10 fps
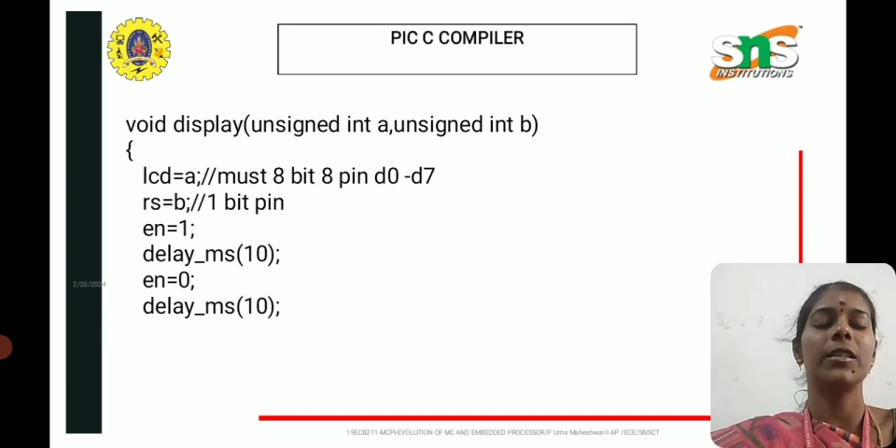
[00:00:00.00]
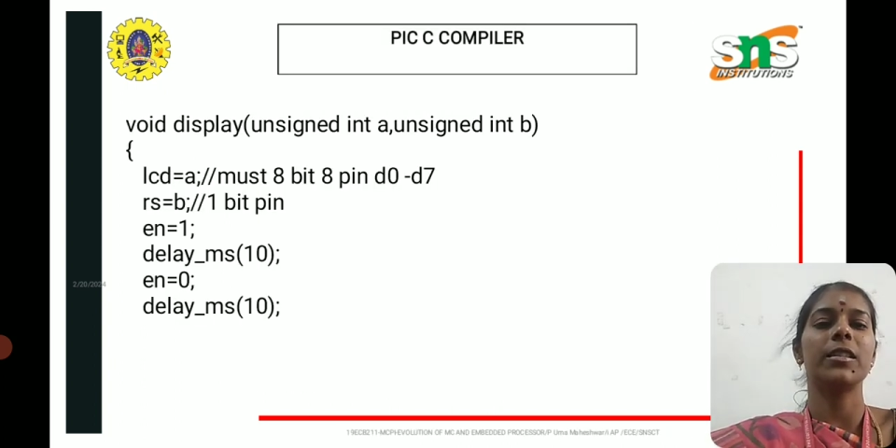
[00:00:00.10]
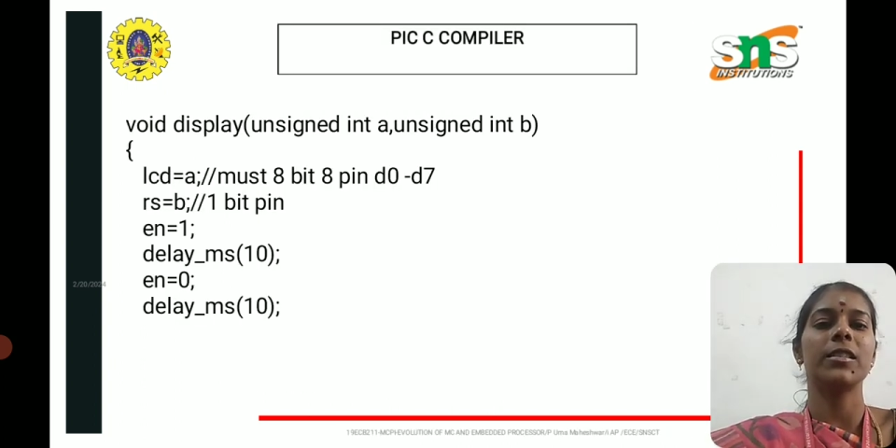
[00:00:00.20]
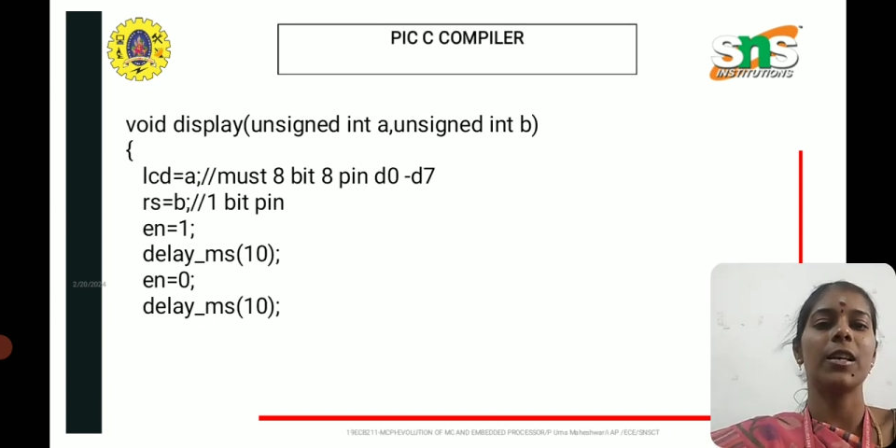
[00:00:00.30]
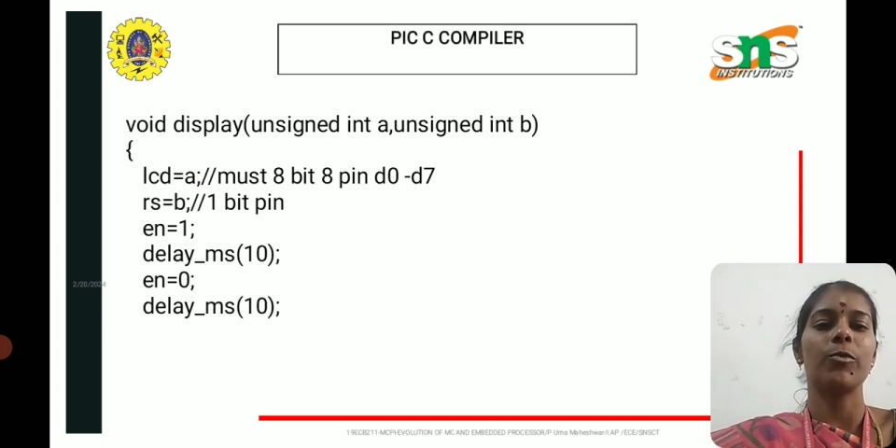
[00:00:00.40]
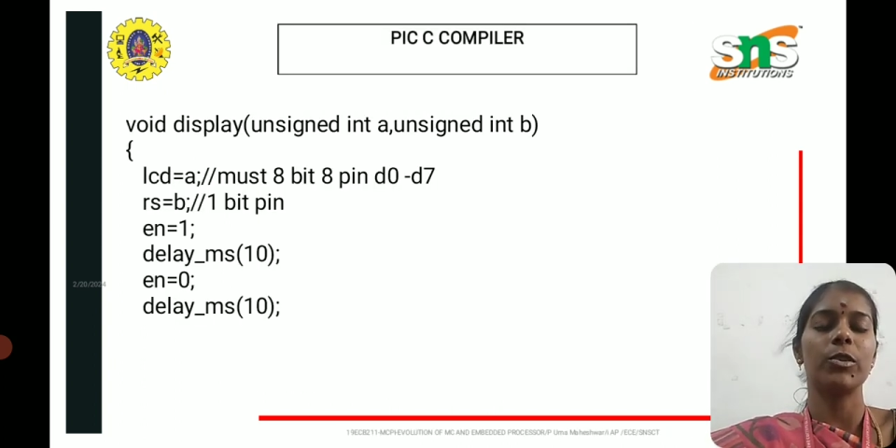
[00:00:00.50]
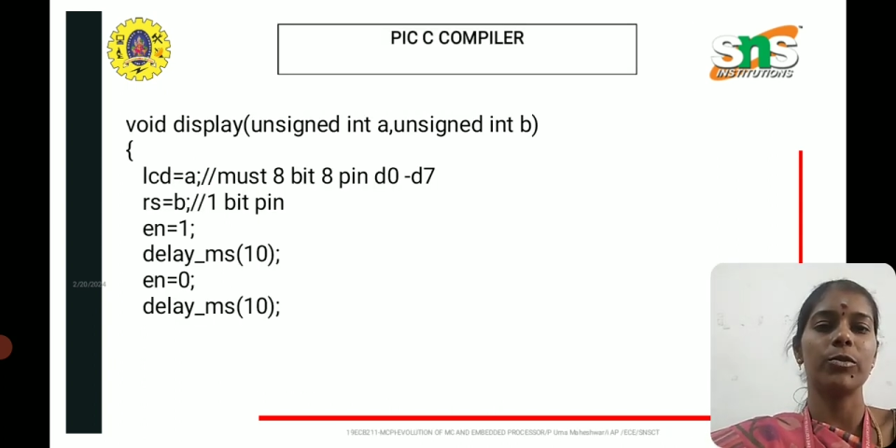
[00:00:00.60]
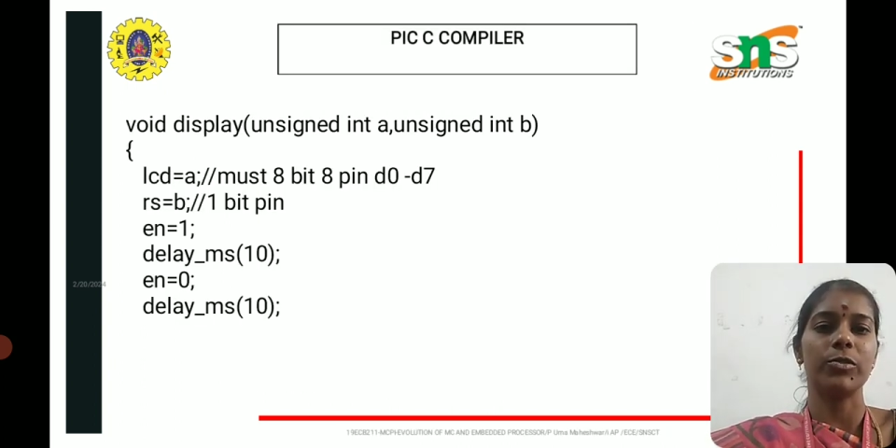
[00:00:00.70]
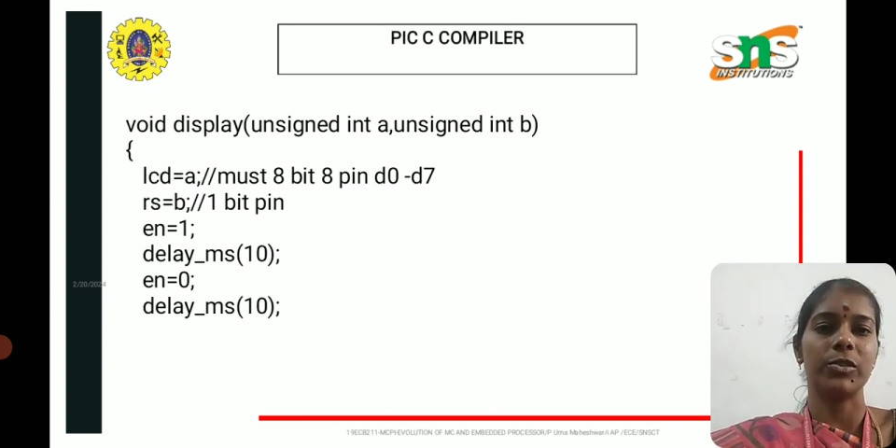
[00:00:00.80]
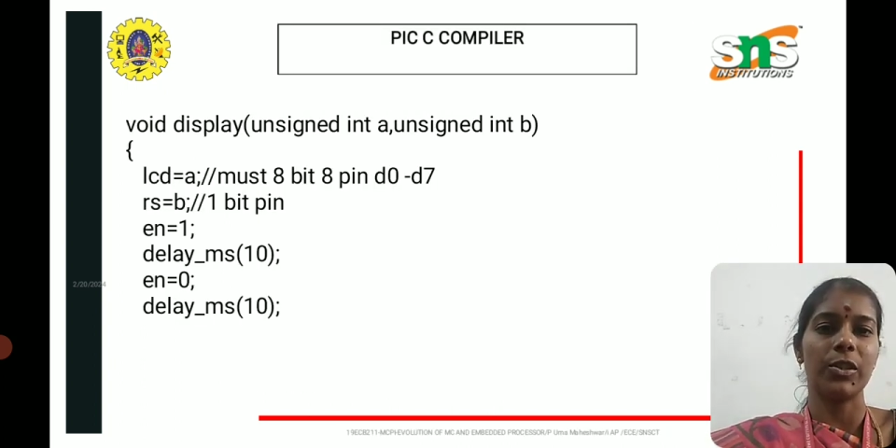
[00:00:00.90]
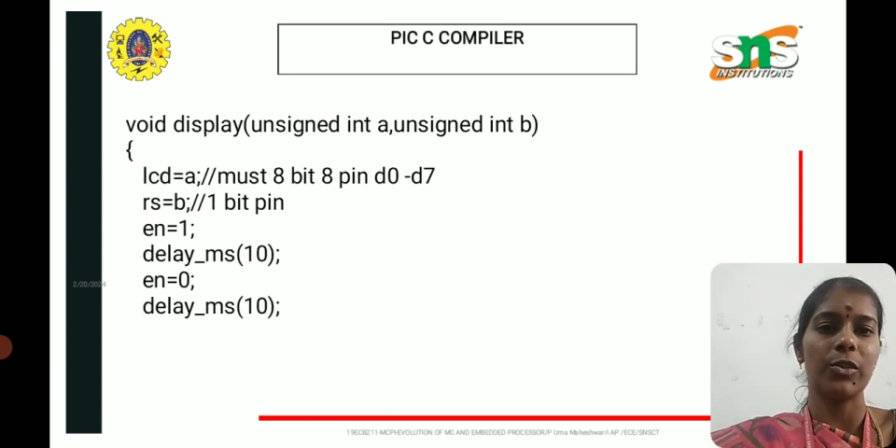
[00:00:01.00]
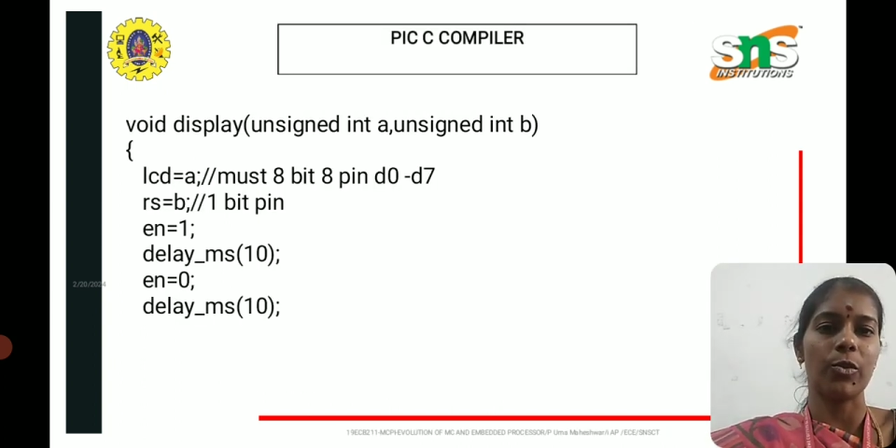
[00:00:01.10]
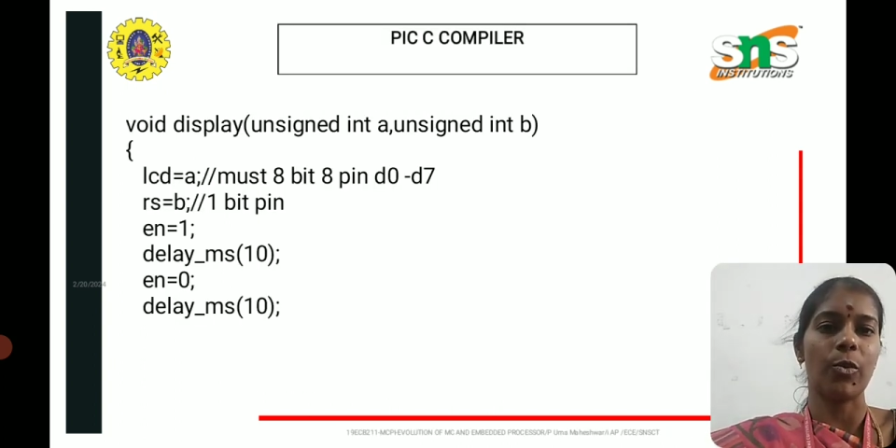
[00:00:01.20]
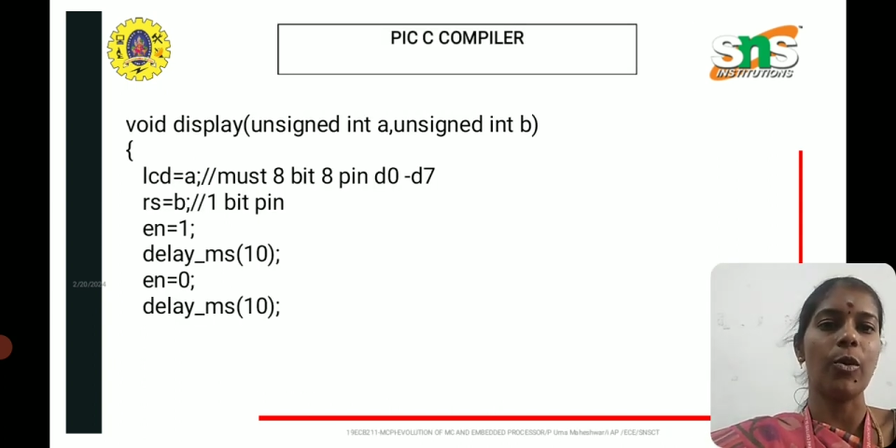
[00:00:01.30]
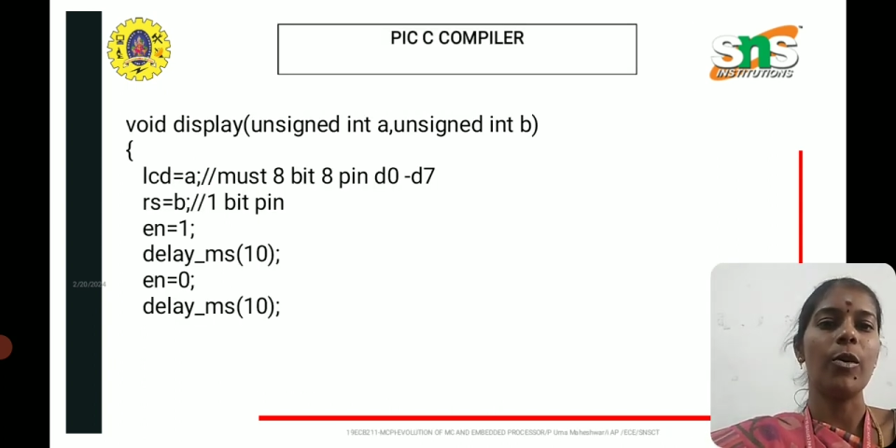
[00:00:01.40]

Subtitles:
is equal to 0.